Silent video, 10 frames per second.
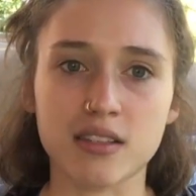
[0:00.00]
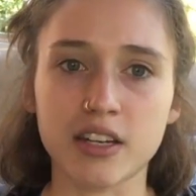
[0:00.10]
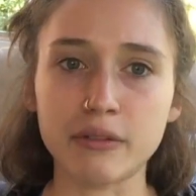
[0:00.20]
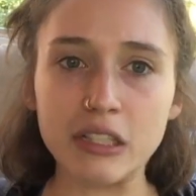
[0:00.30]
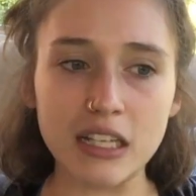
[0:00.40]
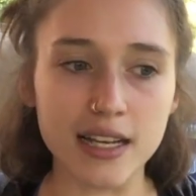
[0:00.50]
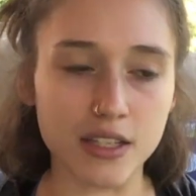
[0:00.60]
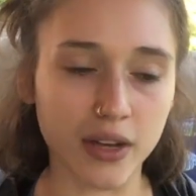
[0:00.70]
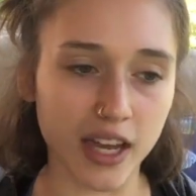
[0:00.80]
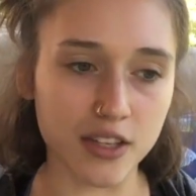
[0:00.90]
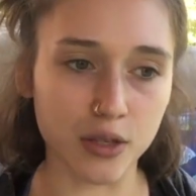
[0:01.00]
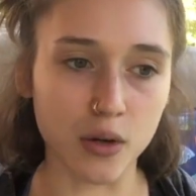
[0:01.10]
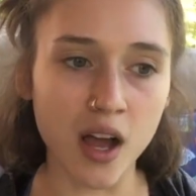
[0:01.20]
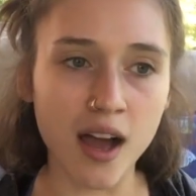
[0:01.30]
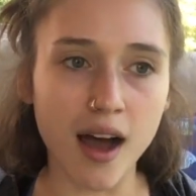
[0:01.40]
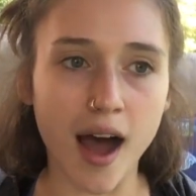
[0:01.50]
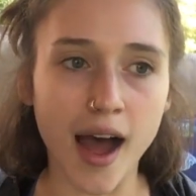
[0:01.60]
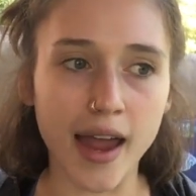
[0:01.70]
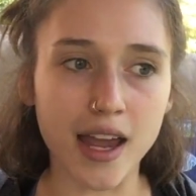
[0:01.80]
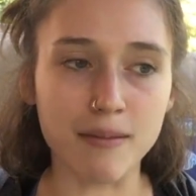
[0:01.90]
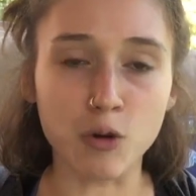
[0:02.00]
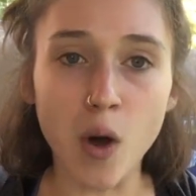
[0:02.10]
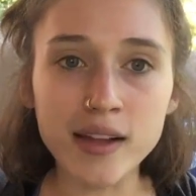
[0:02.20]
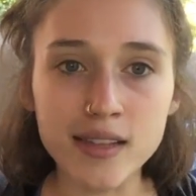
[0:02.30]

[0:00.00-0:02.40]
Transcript: And then I realized, okay, so I am quad